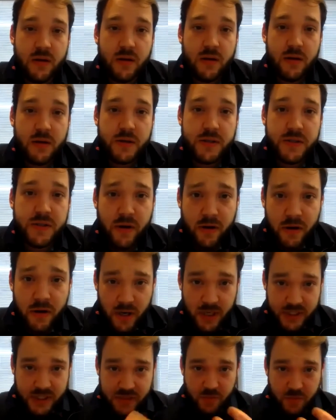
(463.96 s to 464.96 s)
So
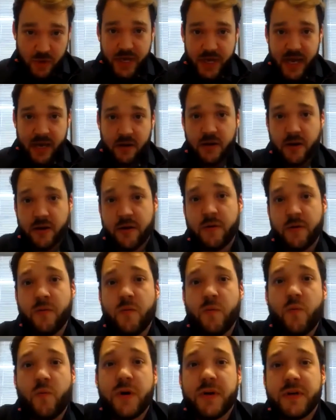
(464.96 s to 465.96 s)
I just want to echo
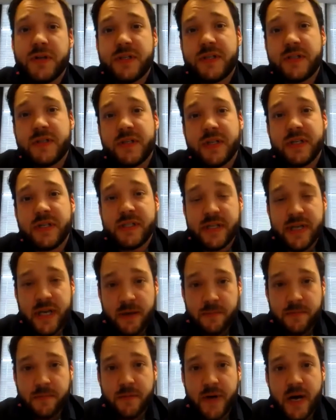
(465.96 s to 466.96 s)
what
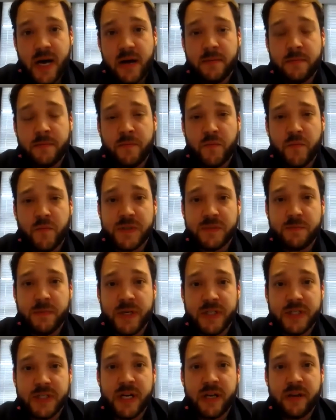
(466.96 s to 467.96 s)
Deb was
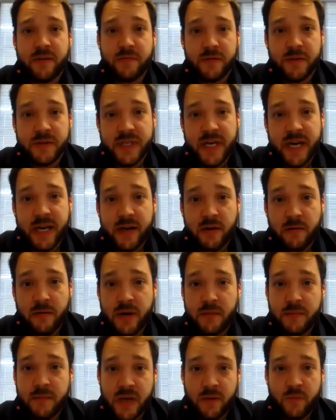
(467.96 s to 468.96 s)
mentioning through State
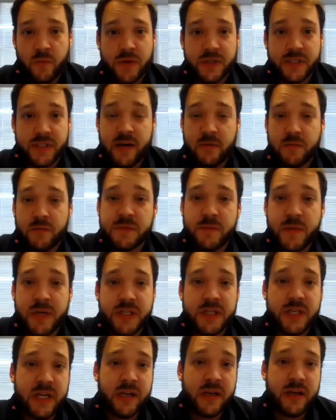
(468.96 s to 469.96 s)
NRM and what Dan was
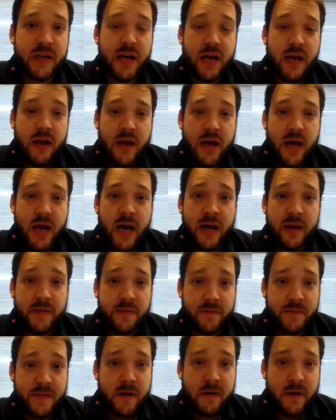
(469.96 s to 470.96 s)
mentioning.
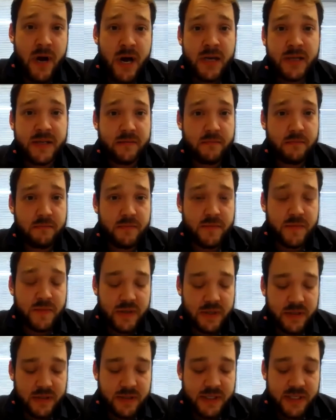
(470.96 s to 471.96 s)
There are
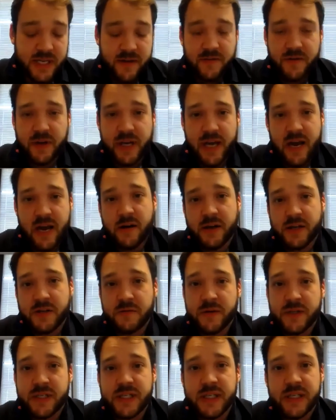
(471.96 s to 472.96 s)
definite
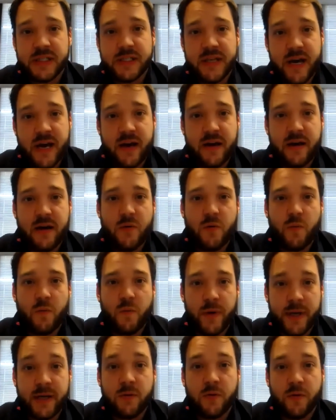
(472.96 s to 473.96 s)
characteristics that
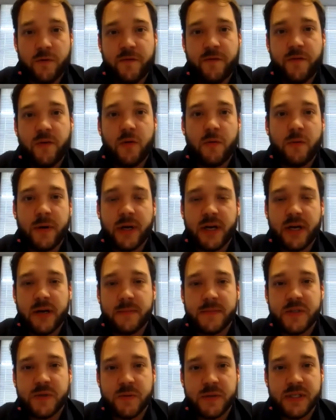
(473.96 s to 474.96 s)
we look for when it
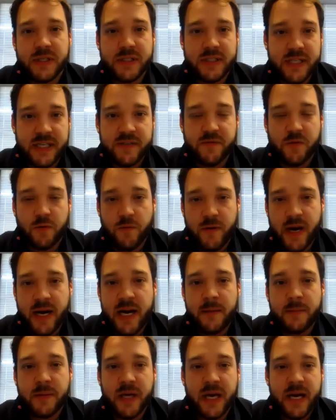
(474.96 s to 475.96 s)
comes to a successful grant
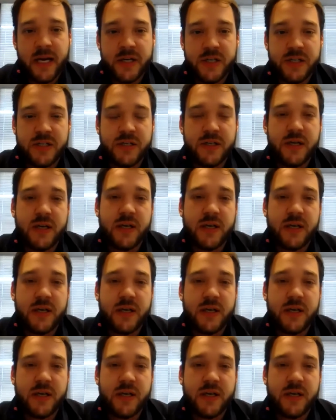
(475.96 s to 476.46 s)
application.